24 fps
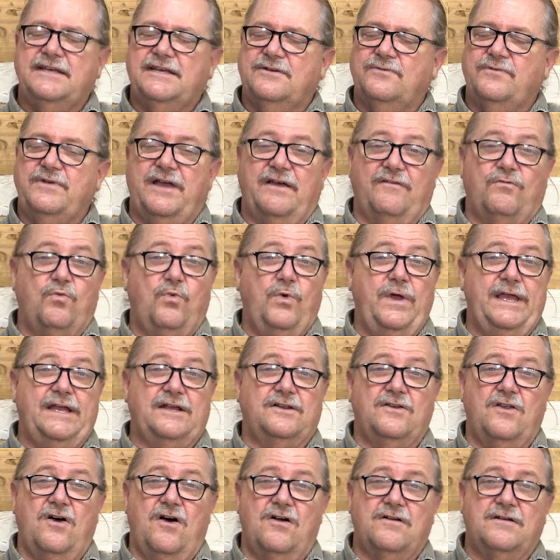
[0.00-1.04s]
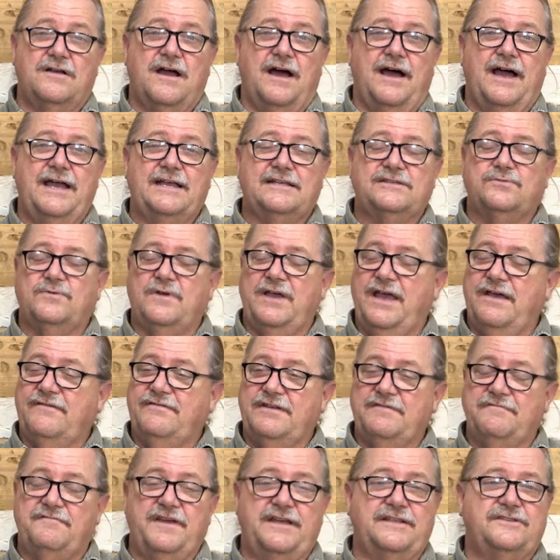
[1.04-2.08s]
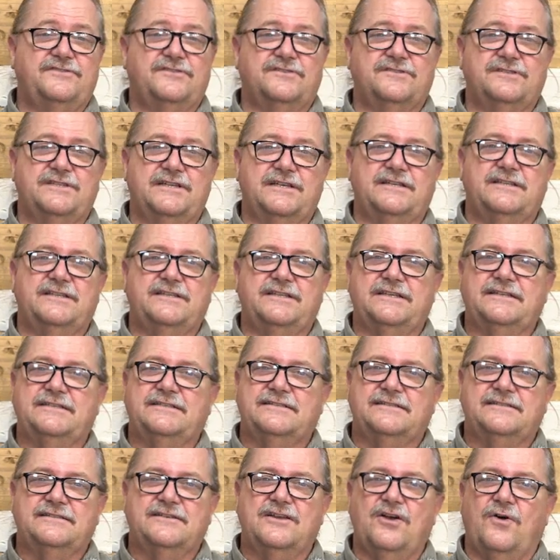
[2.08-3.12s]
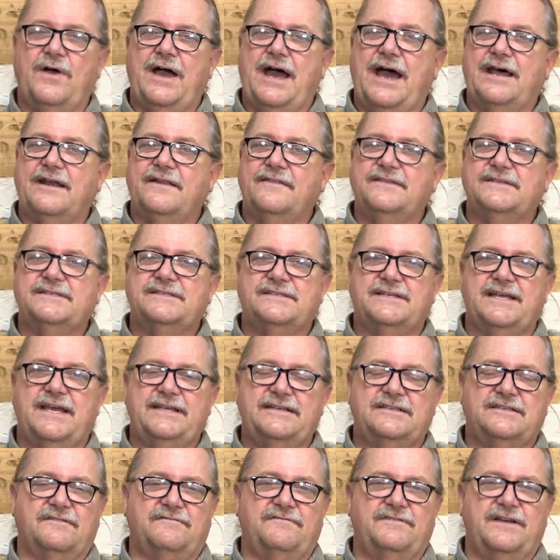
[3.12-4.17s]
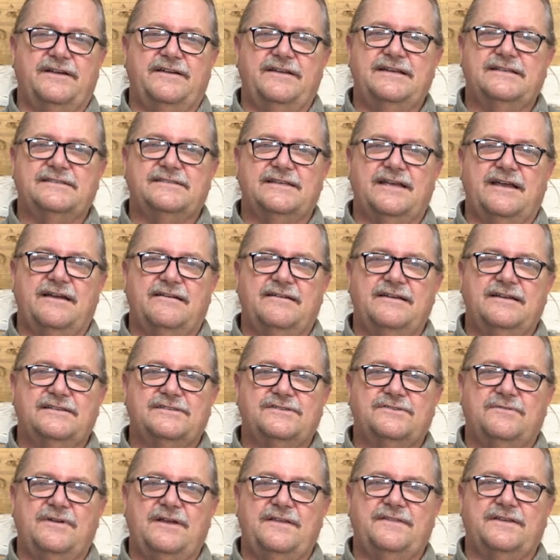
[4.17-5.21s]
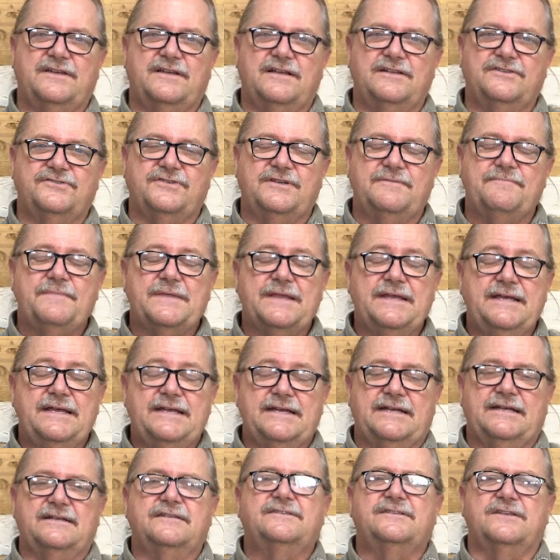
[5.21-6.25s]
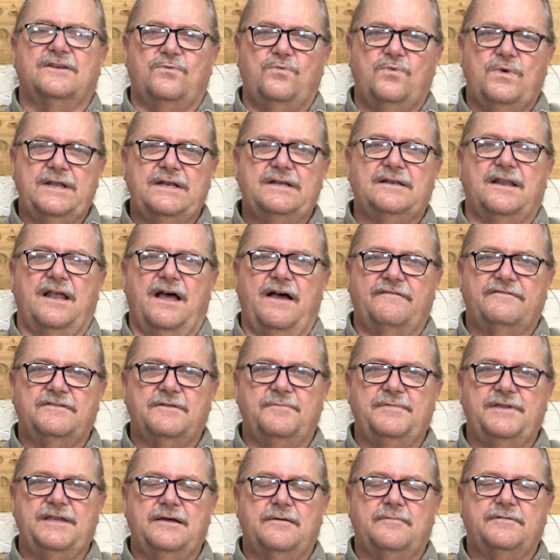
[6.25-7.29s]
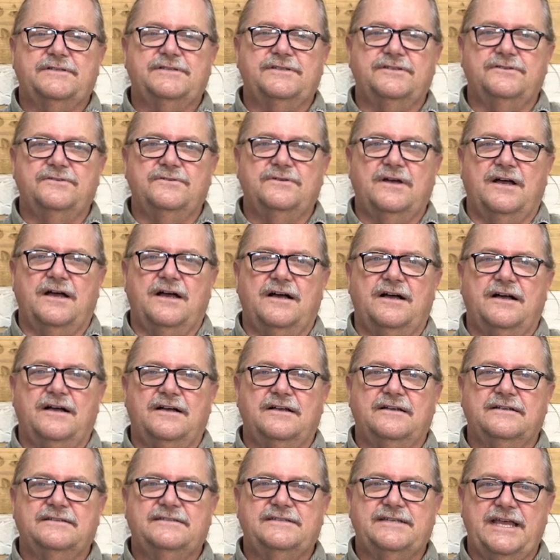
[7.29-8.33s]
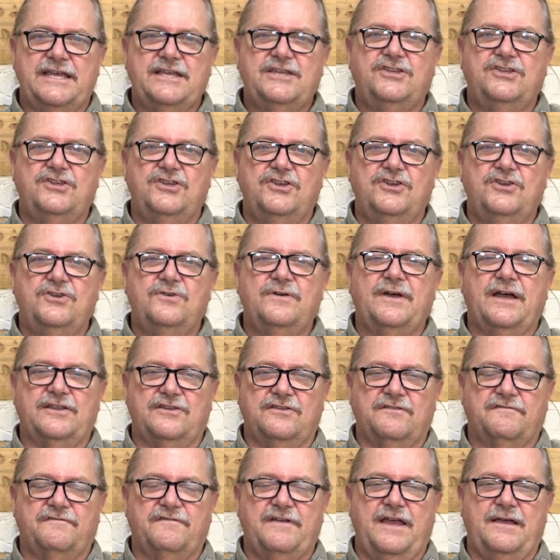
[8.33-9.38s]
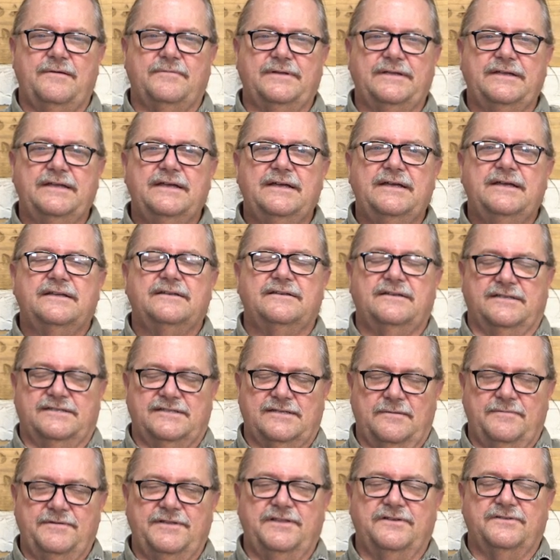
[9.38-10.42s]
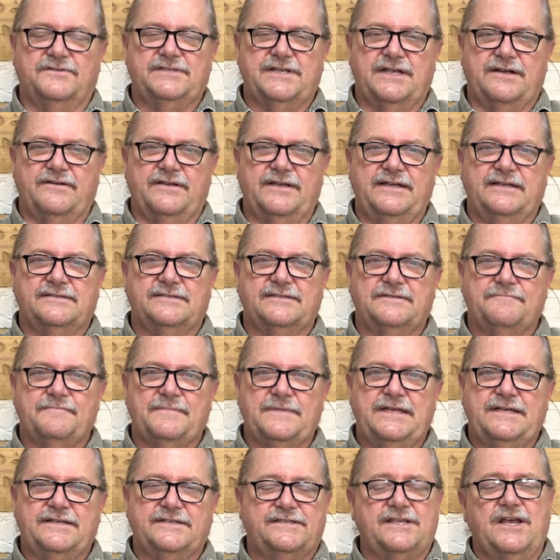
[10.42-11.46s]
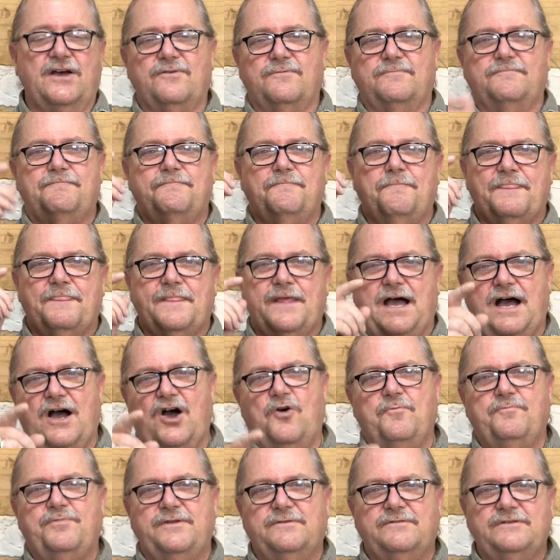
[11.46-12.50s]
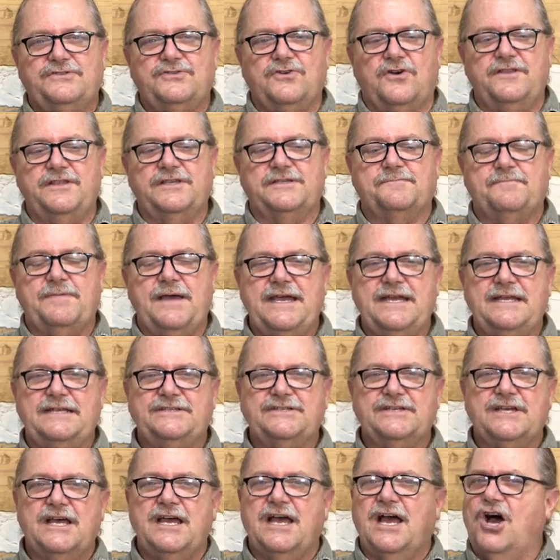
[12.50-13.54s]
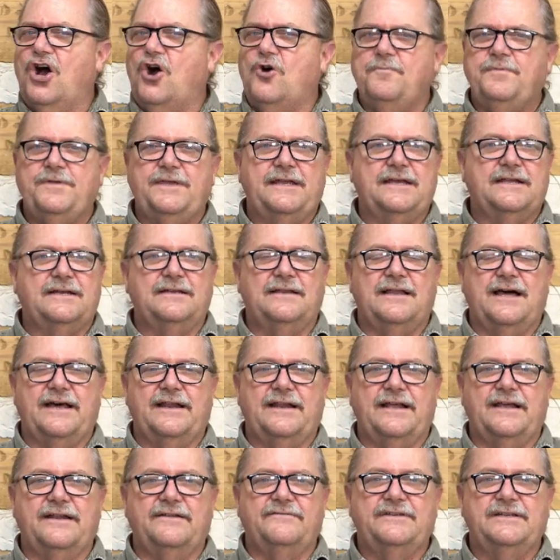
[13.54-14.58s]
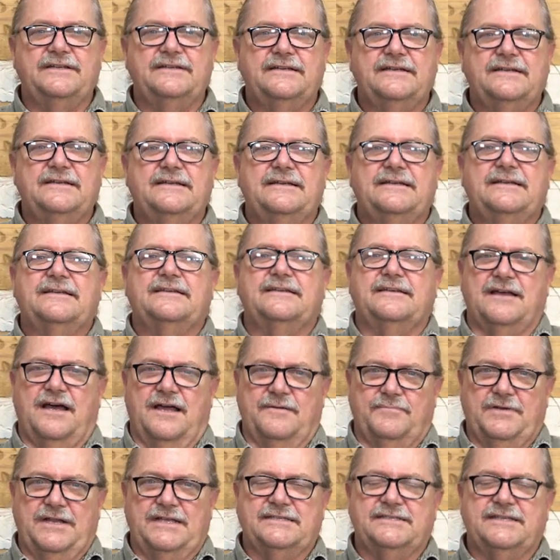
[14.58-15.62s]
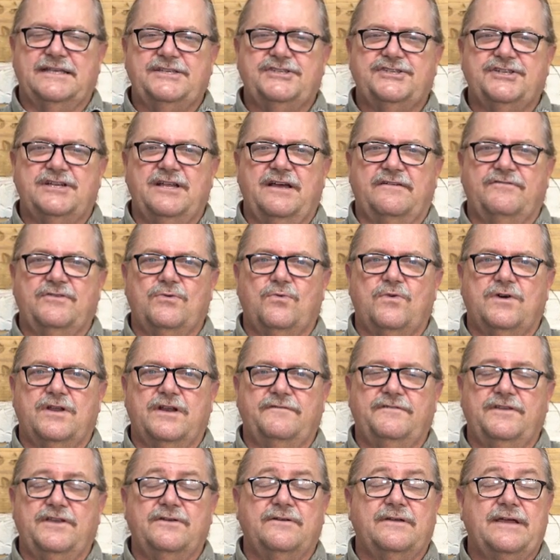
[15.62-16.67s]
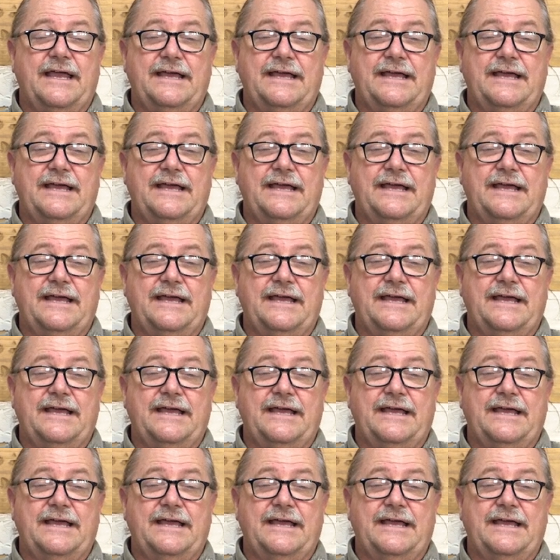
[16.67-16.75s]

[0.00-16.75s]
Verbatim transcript: We have week-long hikes. We have adventures that, that go out of the state to various areas around the country. And so we'd love to be able to uh, take you and your family to some of those areas. So I hope you enjoyed this page. I hope you get a lot out of it. God bless each and every one of you.